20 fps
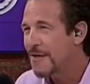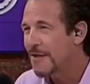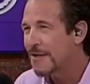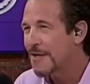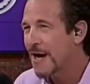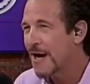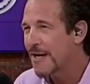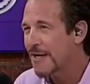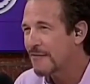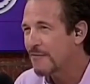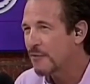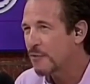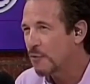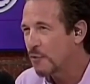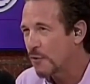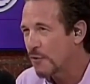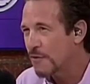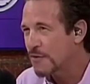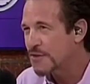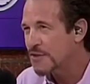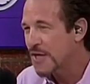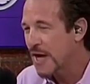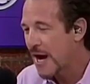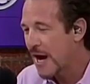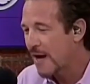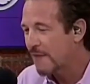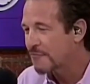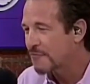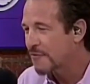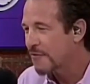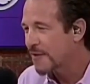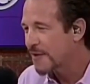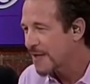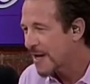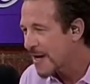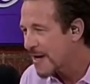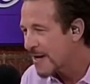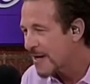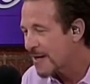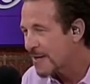it got even worse after the
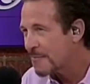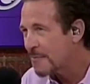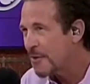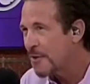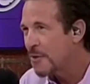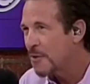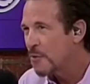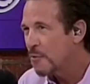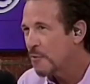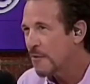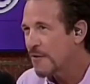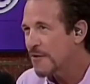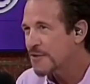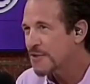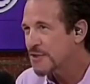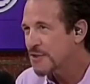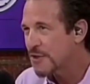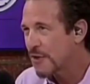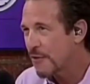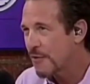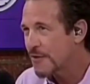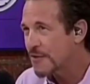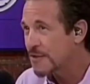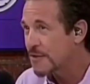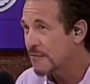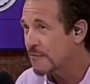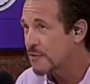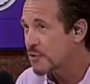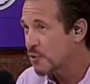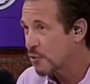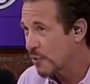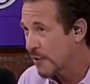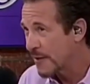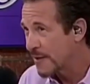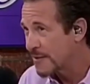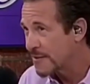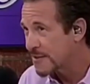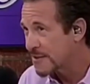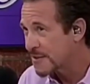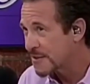game with a series of
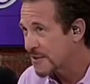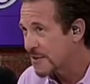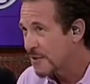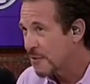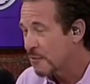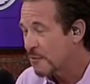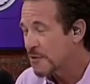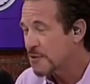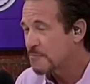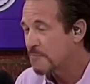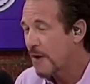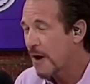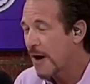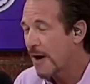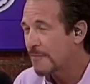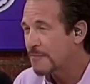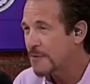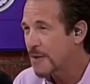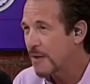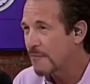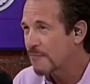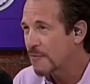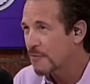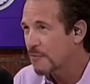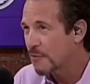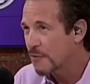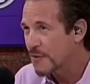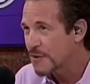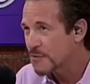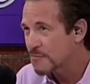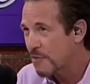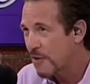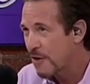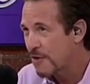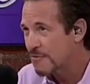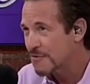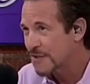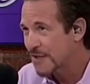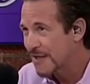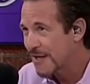tweets which popped up from Chris
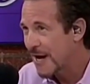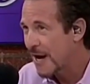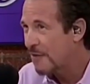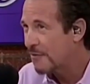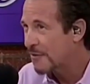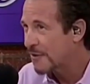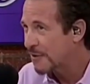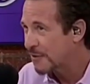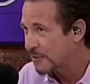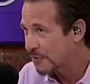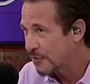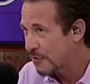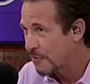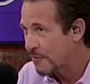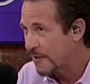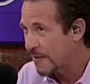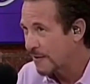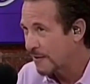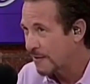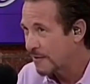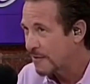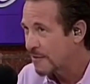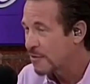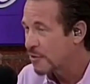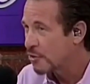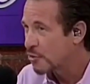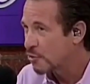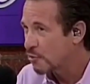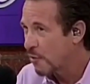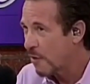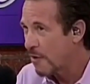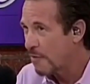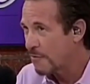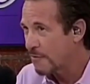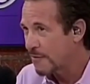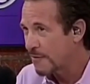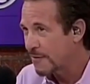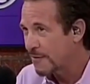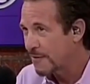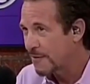Paul's account, including,
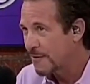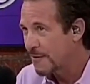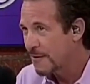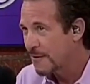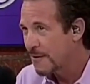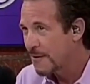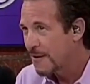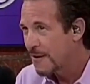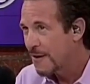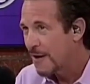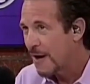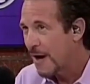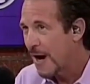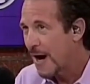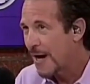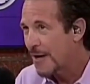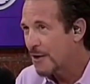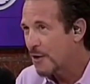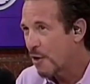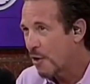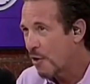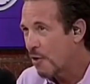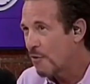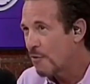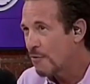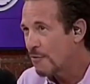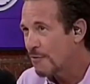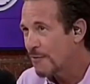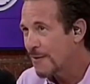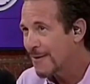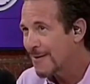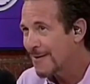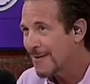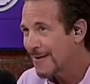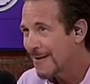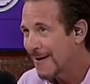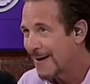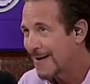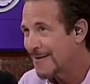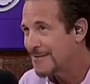quote, "I own
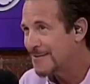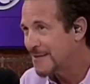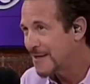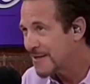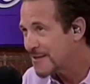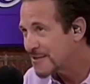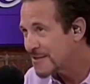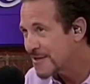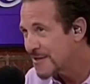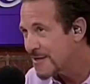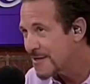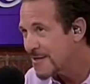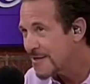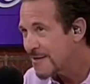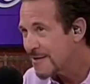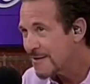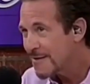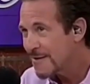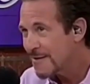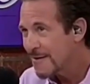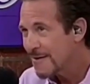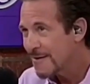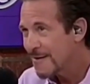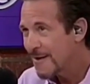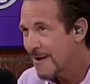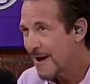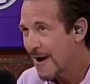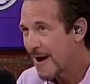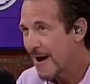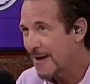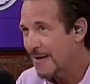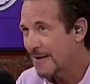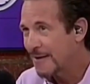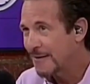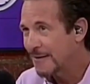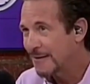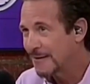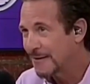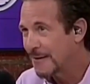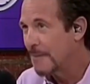a Disney
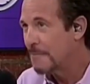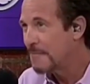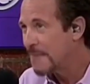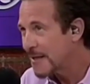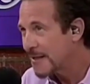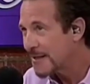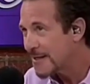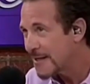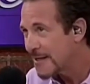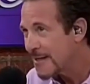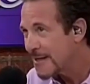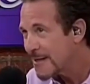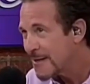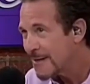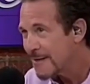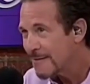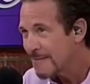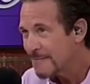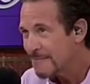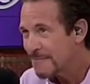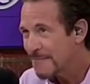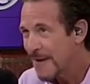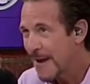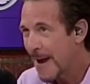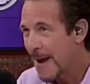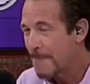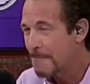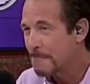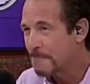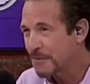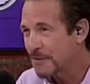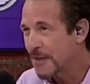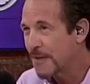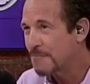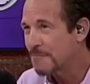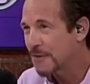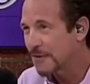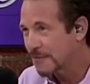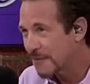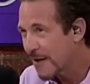and Le Mickey and
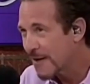bleep the